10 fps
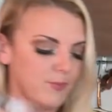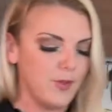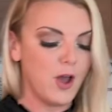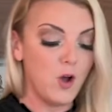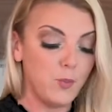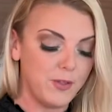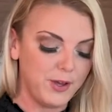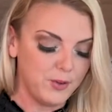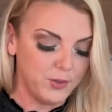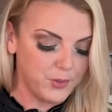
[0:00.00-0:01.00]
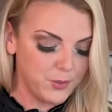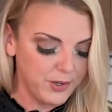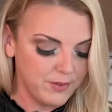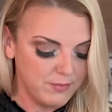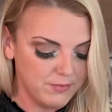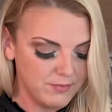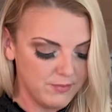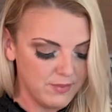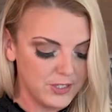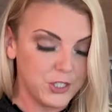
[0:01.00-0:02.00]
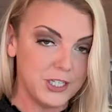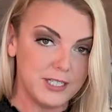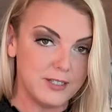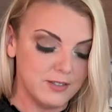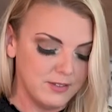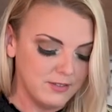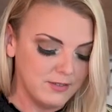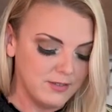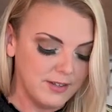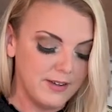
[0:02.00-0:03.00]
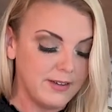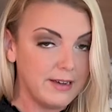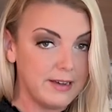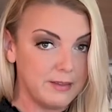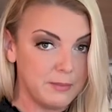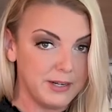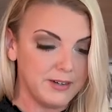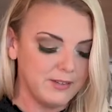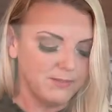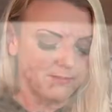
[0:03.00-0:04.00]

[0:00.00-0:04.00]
I hope that you enjoy the schnitzel and the beer.